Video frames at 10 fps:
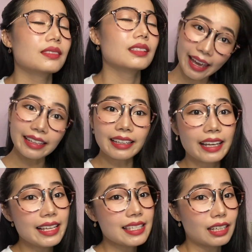And in
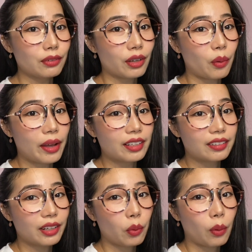case if you're
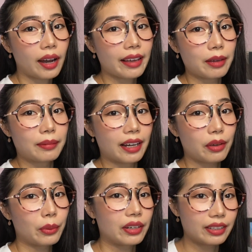wondering why am I
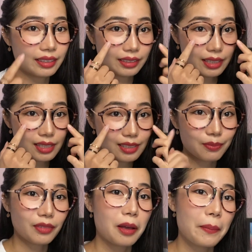wearing this
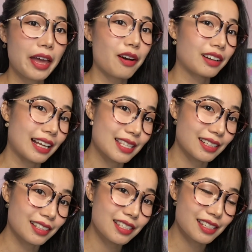pair of
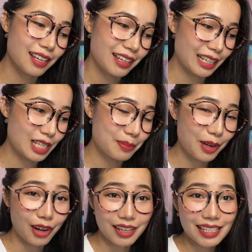glasses, it's
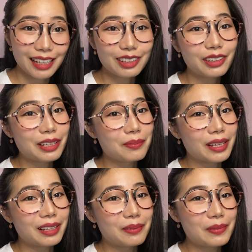because I thought it
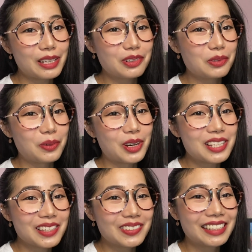made me look more
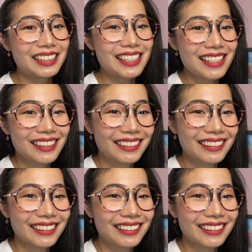studious.